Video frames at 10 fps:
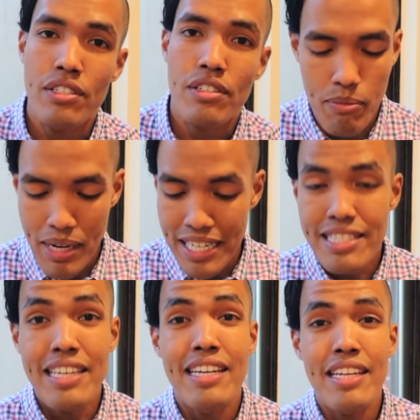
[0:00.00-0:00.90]
from
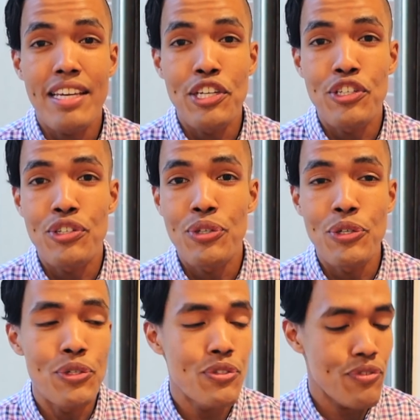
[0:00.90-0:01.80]
identity
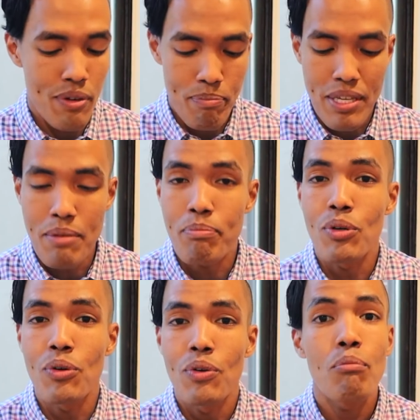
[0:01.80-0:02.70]
issues, from
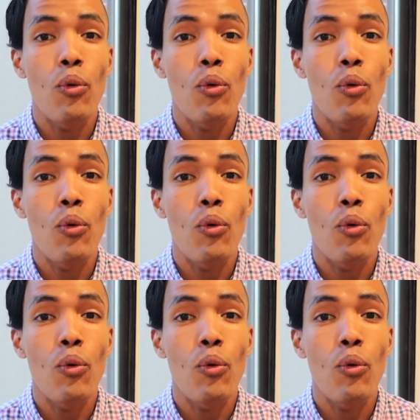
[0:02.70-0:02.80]
people